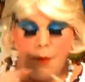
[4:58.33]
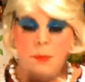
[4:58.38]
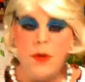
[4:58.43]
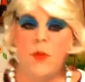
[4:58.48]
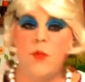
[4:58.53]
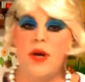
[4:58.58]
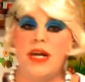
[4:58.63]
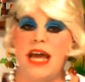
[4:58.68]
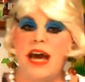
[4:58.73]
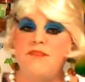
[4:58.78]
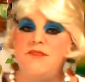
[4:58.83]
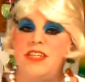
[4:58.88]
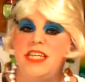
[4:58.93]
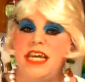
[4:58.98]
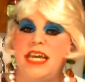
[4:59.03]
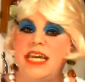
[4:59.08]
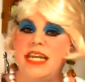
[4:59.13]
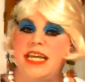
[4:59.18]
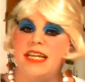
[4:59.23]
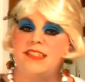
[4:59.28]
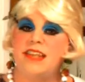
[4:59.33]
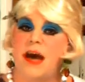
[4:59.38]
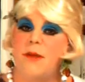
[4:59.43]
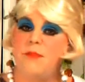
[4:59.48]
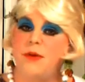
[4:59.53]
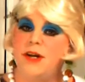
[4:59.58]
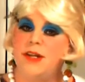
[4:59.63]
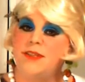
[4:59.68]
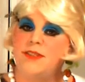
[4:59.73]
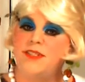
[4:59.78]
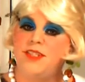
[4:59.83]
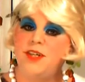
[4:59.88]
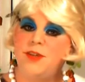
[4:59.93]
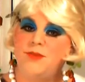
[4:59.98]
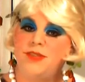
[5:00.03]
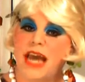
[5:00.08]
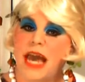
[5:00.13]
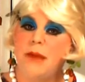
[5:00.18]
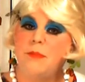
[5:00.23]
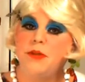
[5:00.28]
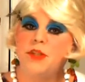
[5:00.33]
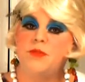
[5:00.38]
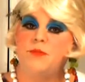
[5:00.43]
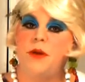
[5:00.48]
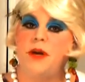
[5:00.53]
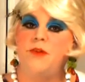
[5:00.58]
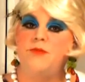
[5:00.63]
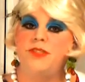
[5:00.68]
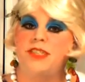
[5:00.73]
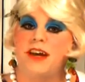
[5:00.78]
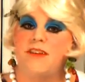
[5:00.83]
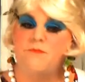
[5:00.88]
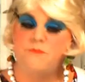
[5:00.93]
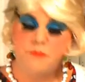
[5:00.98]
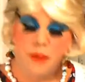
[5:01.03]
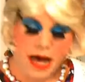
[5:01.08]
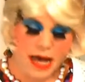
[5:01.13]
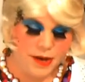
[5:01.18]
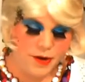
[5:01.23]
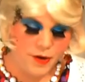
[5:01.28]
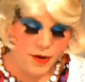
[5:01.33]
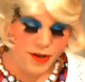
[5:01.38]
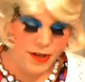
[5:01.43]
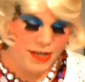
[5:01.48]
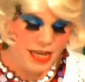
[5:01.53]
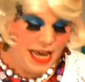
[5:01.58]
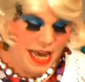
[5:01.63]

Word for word: but what I did is I put 2 tablespoons of butter